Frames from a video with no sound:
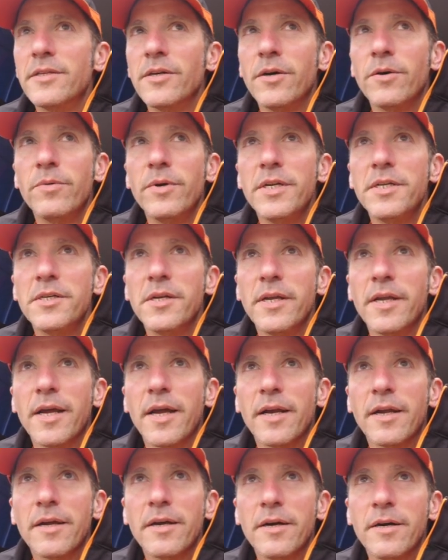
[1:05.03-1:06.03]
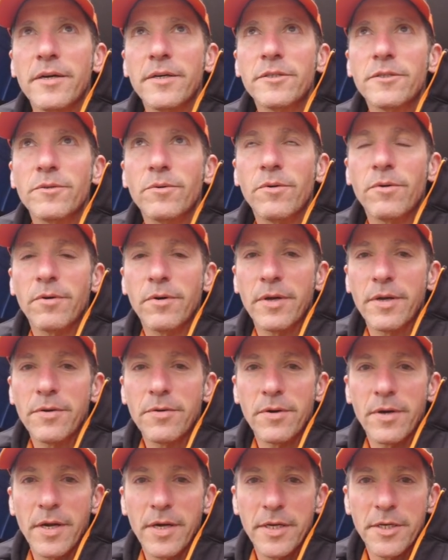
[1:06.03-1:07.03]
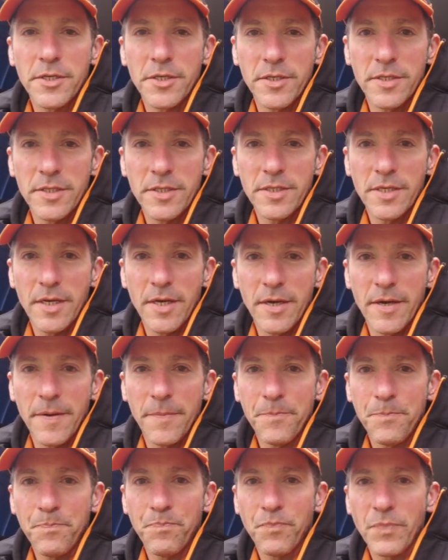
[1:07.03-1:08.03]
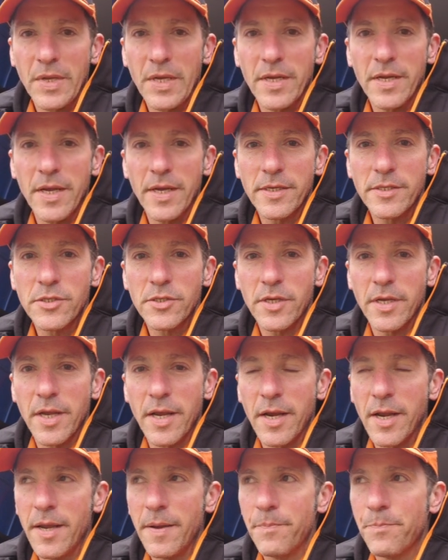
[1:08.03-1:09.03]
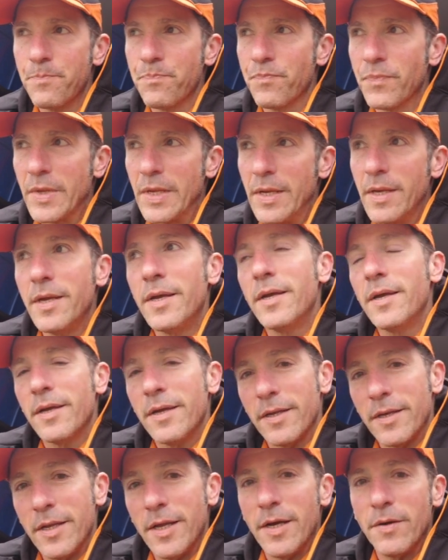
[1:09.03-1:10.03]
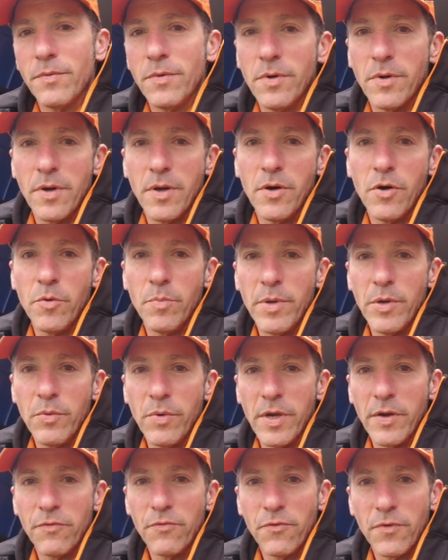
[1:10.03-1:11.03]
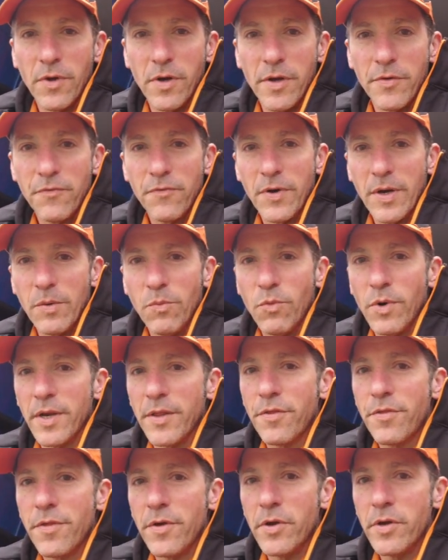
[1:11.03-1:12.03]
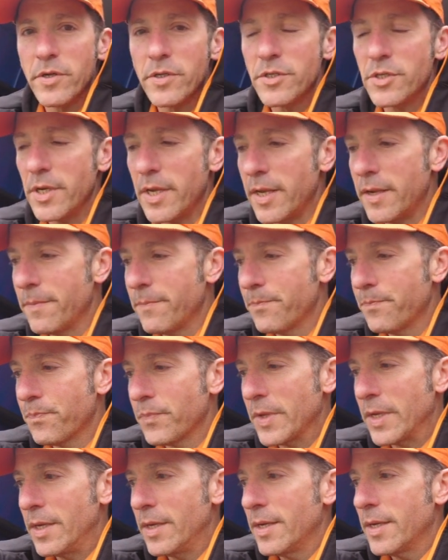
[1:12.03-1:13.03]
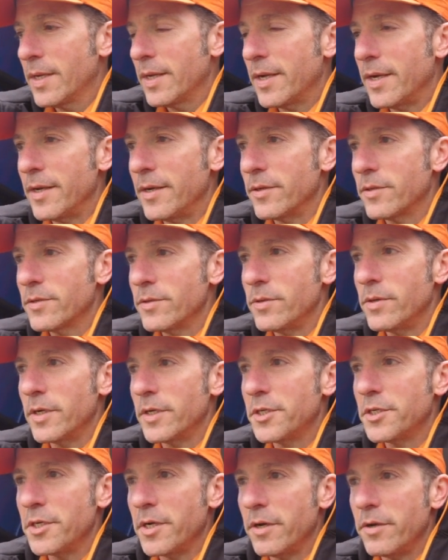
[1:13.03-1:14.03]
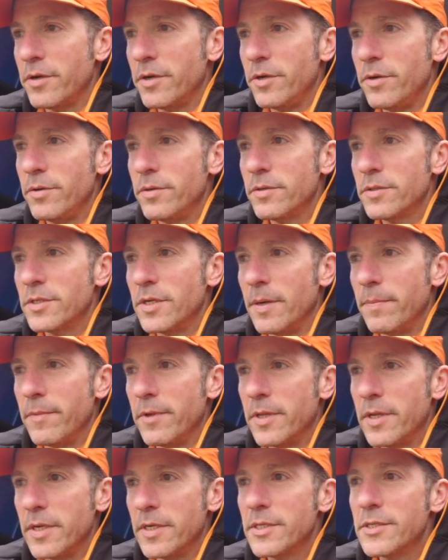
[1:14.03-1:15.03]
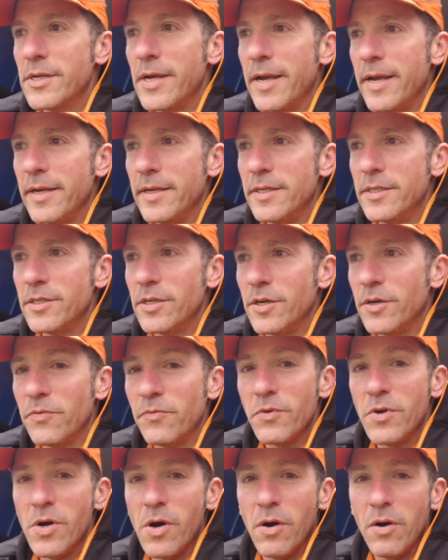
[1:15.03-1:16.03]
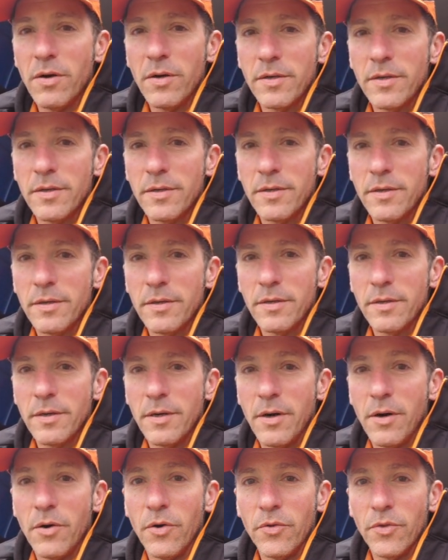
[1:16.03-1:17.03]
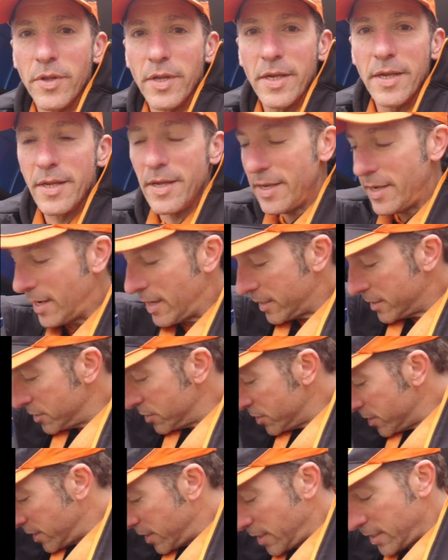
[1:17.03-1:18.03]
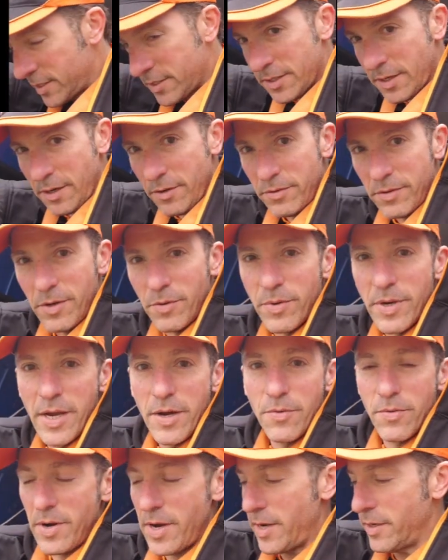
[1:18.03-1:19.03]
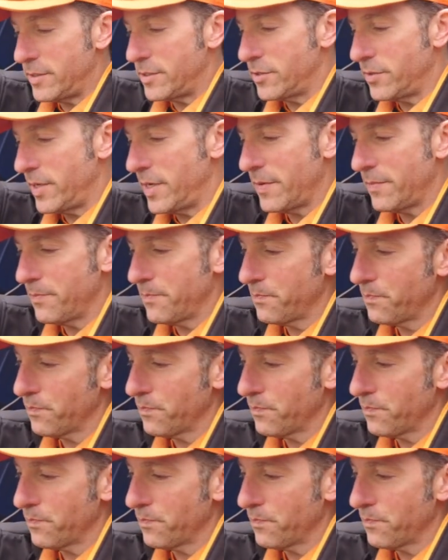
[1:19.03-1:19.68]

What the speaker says: I originally had a Castle Creations ESC in it. Now I've got a Hobby Wing Fly Fun 130, and I thought I'd show you some of the settings I've got on the ESC. So I'll get round to it.